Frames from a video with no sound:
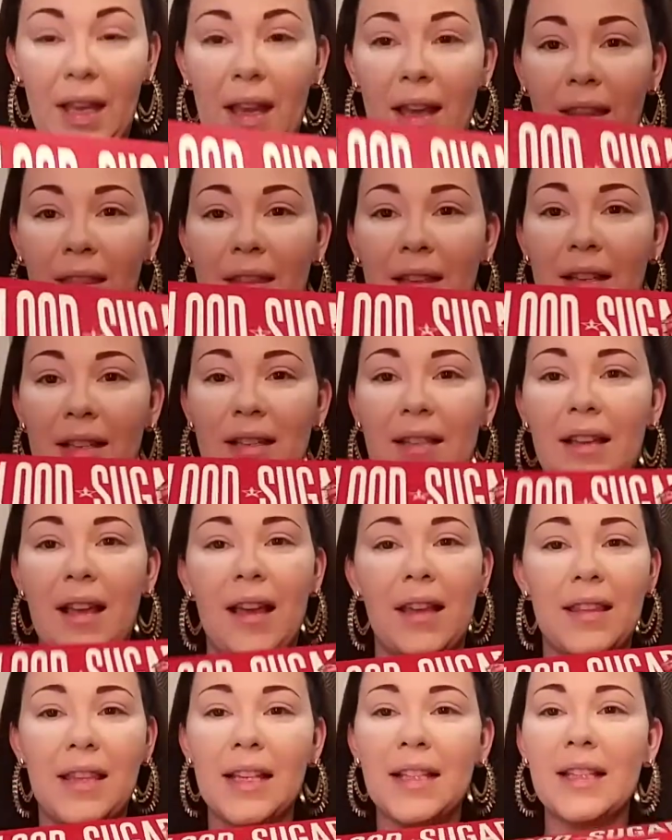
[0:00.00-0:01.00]
This
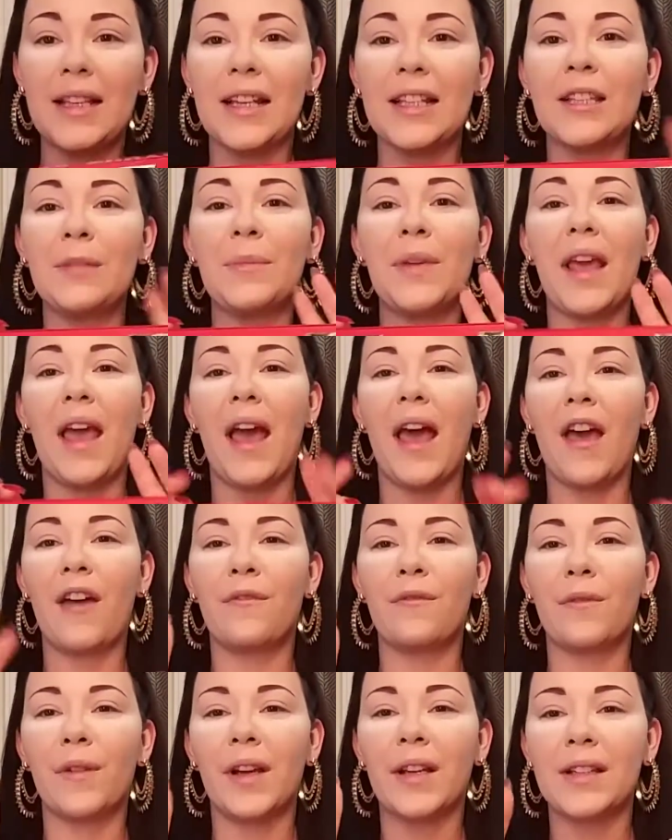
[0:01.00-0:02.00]
gets me
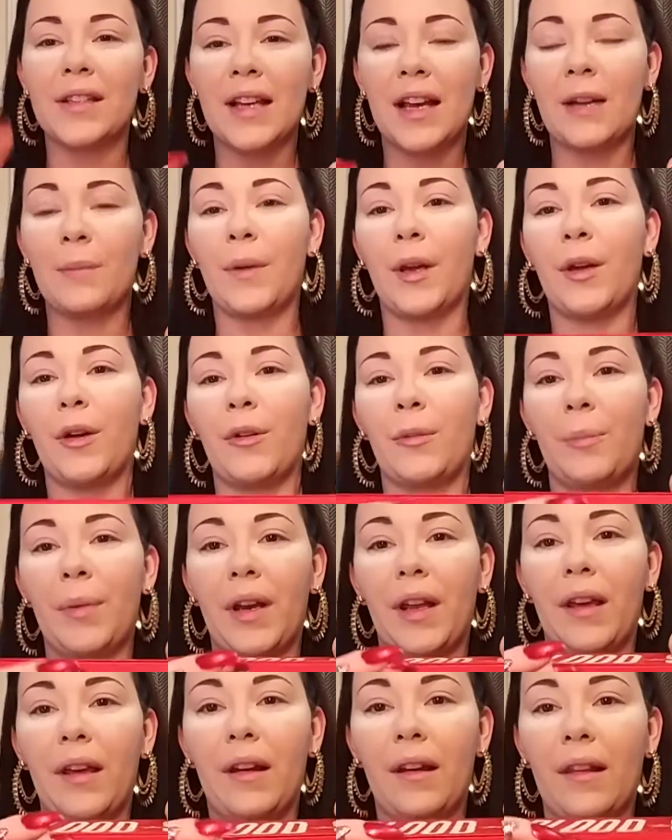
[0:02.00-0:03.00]
every time I open
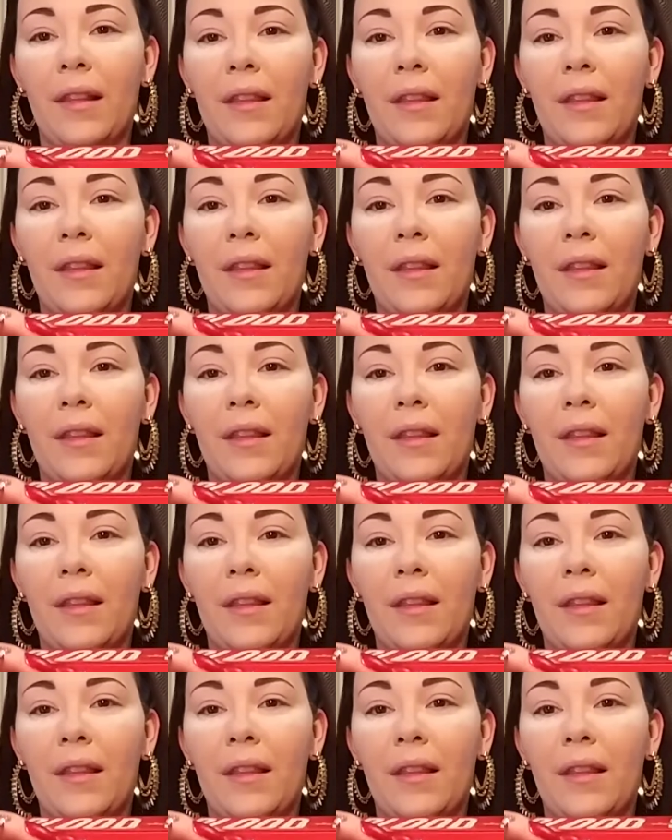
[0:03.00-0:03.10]
it.